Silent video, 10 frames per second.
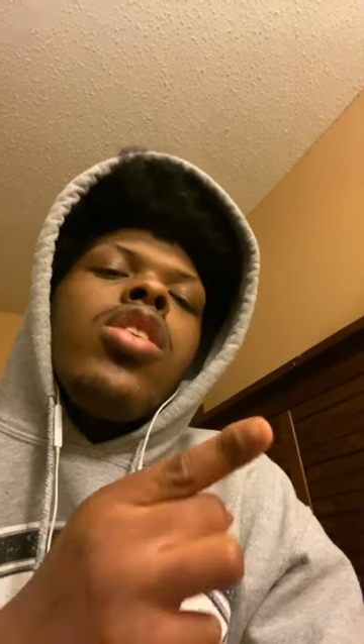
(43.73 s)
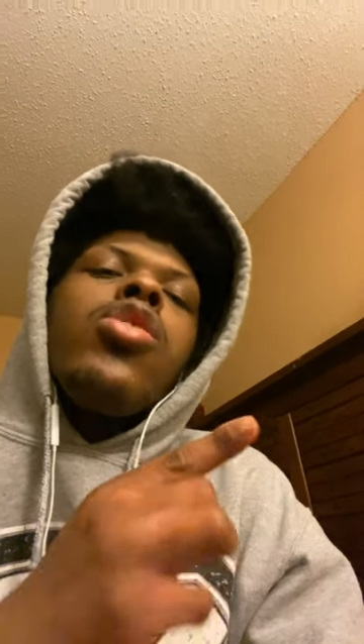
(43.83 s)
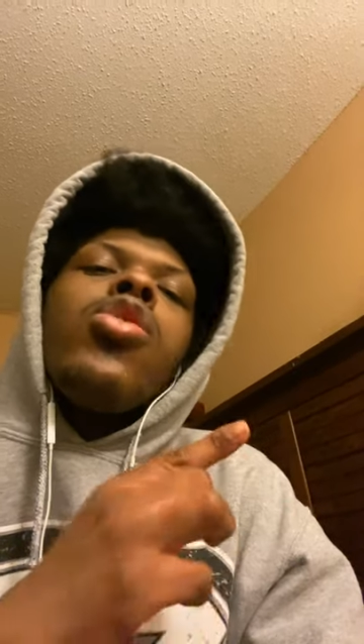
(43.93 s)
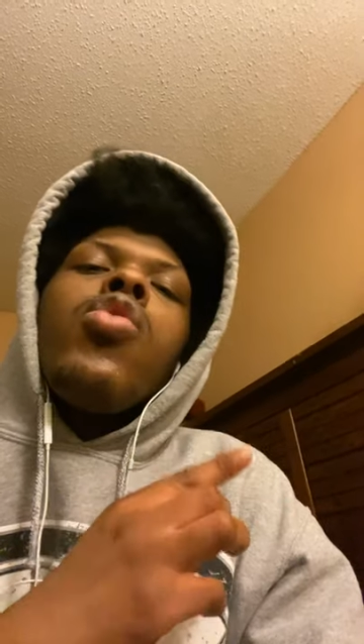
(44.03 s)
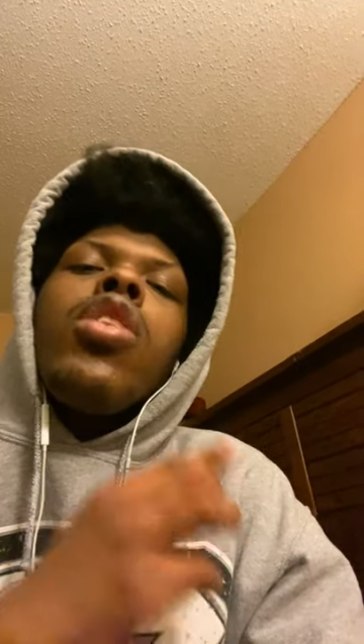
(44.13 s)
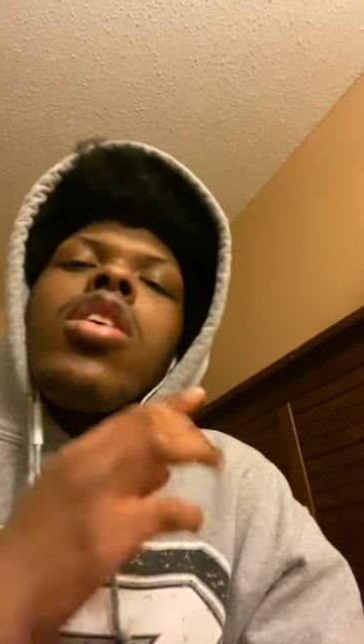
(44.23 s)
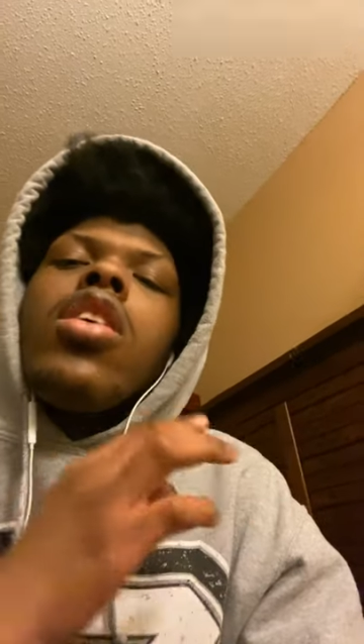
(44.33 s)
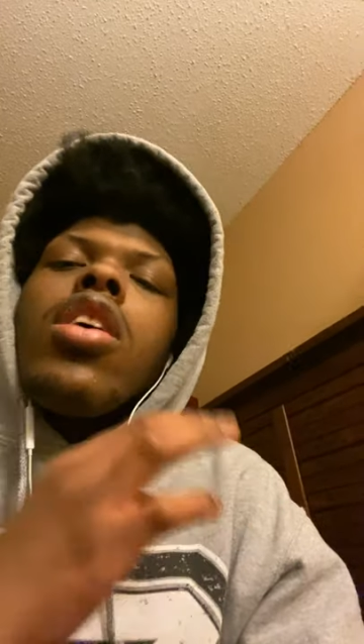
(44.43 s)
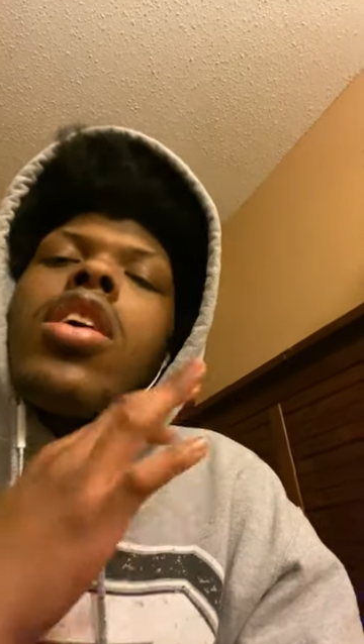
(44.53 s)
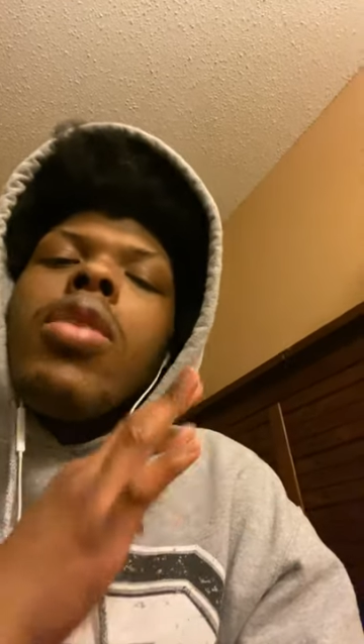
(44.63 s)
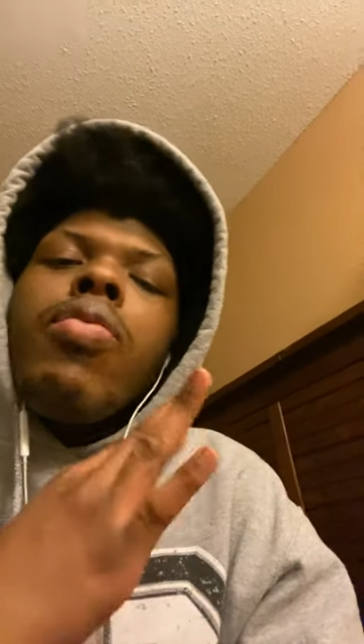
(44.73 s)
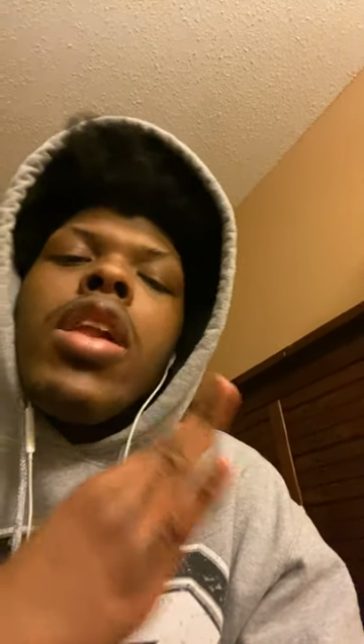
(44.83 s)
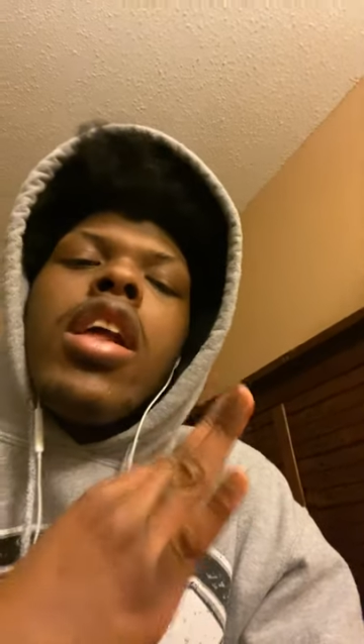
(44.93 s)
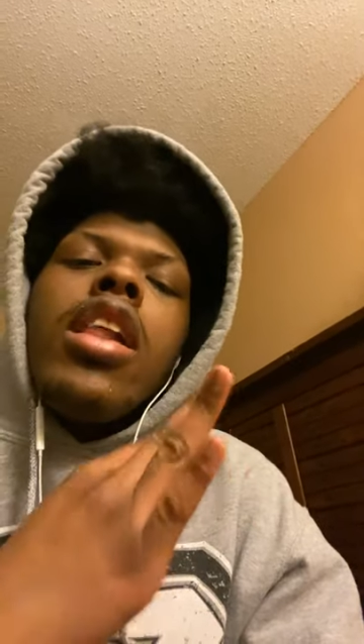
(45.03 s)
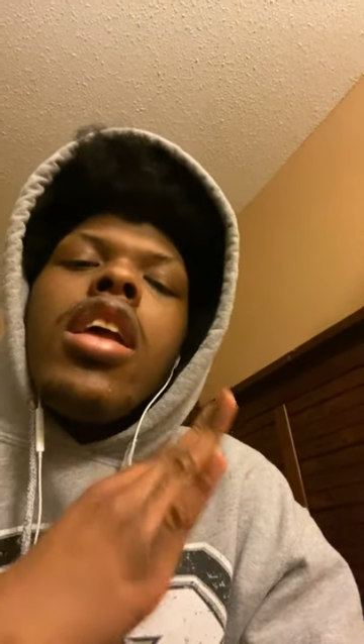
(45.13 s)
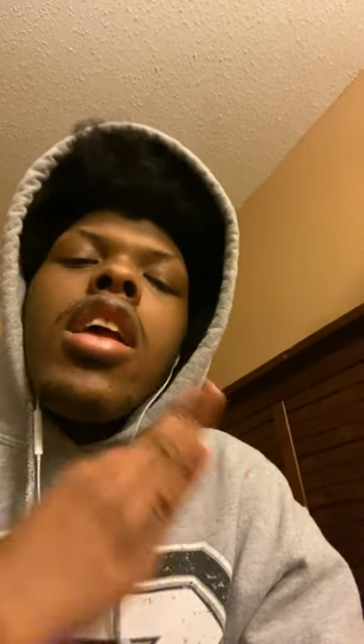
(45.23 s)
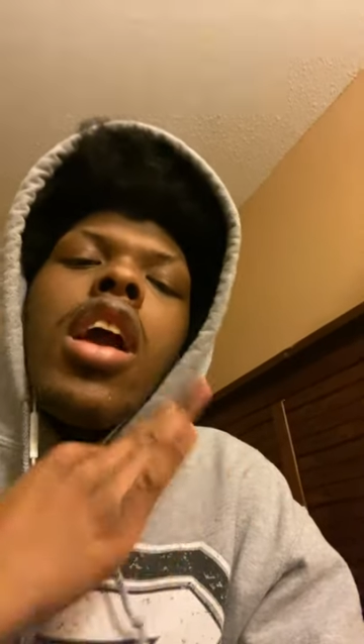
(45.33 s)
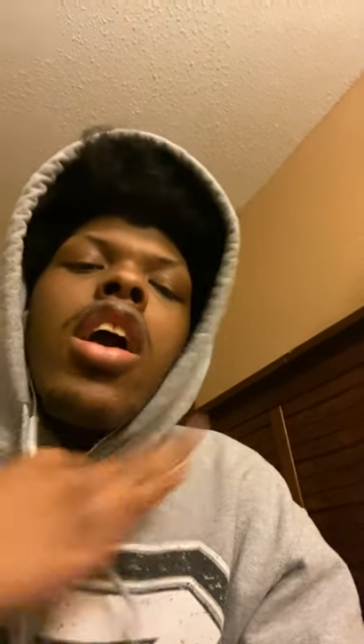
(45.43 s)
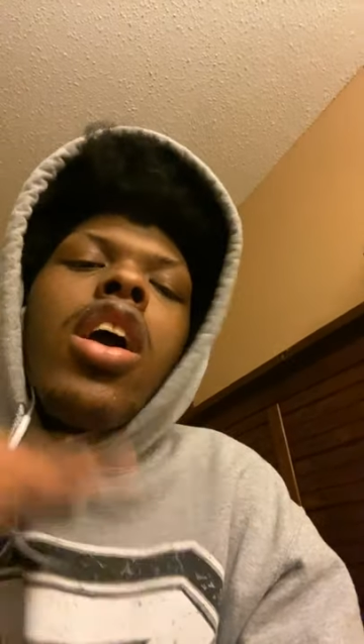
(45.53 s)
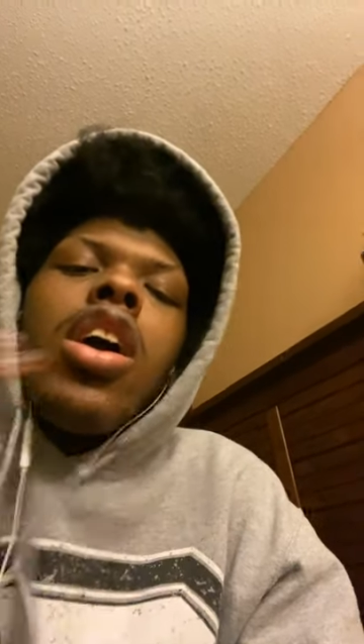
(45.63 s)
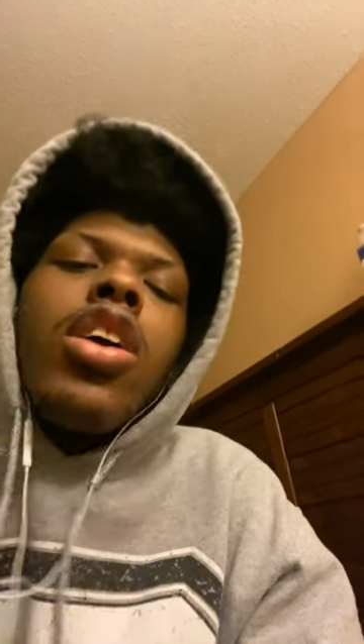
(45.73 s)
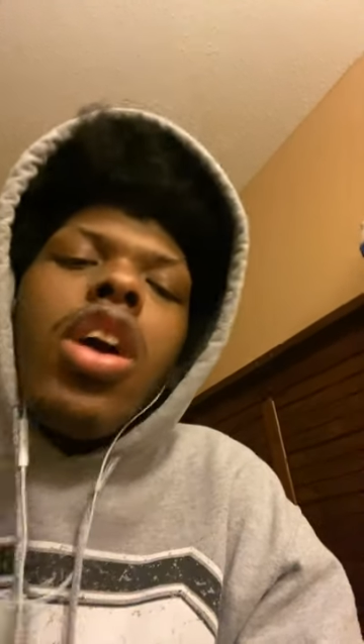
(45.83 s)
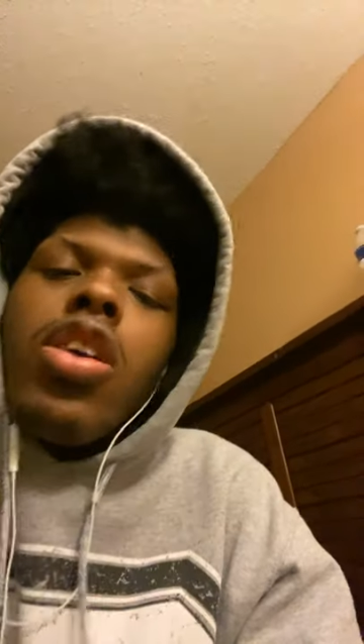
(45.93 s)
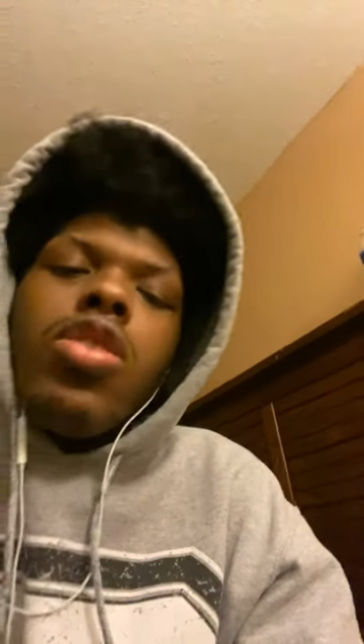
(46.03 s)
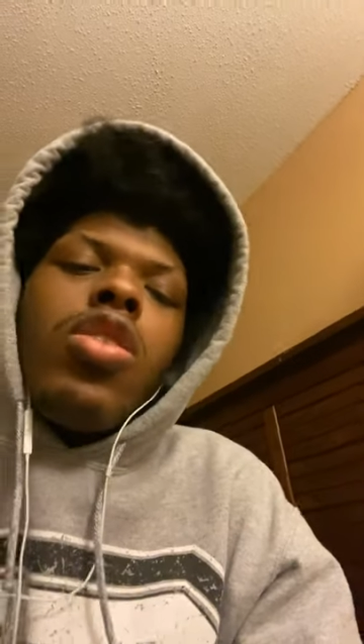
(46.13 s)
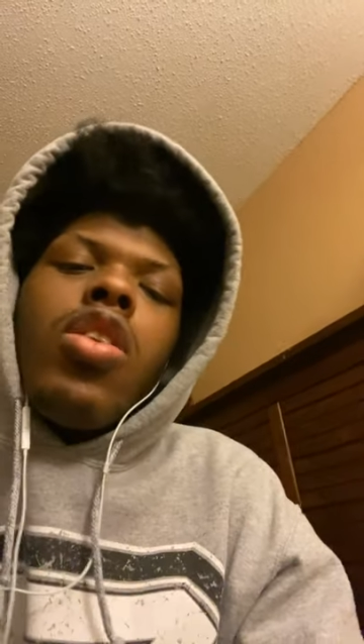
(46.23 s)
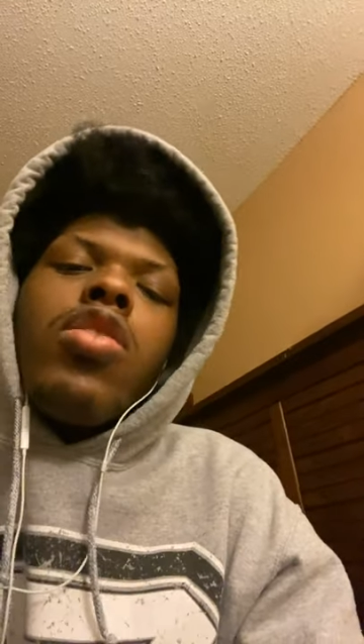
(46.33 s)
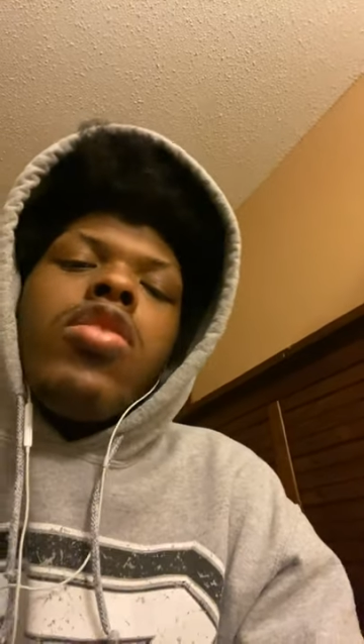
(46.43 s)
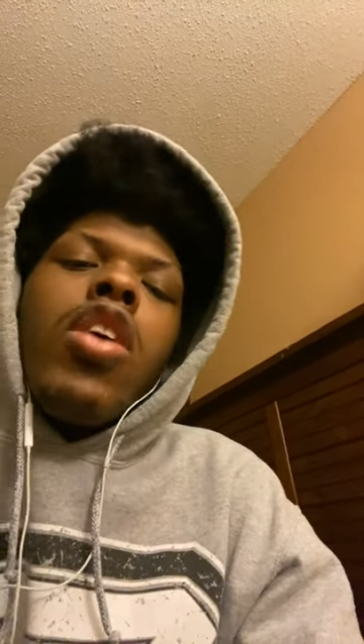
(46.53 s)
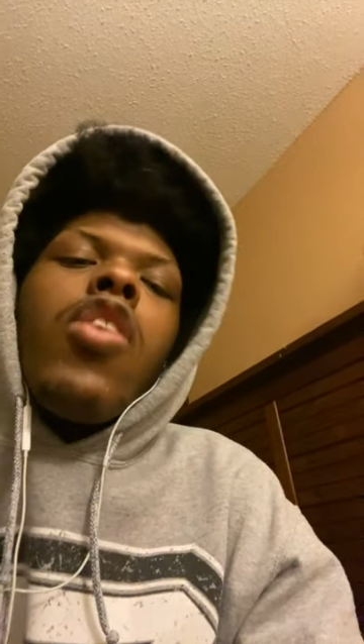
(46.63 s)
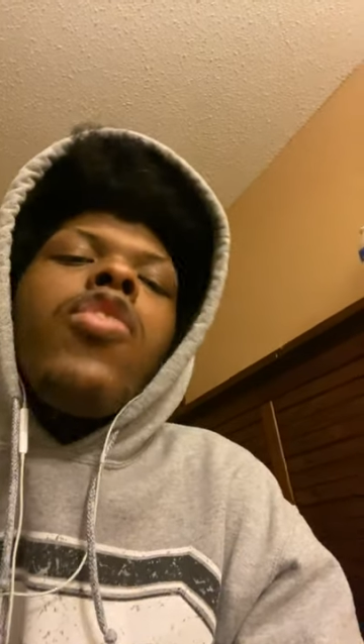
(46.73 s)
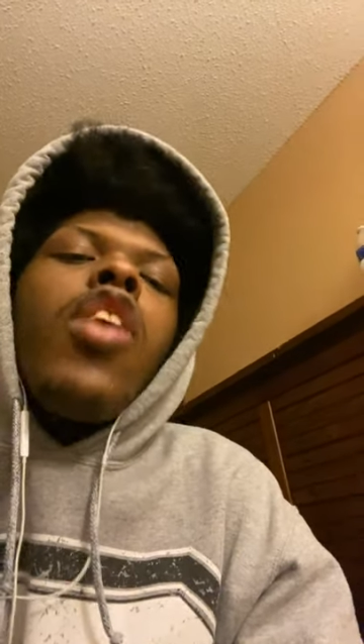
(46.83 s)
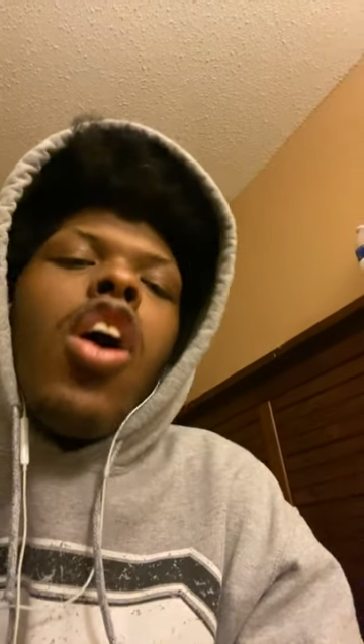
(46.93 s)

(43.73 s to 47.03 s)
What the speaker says: you will completely cut yourself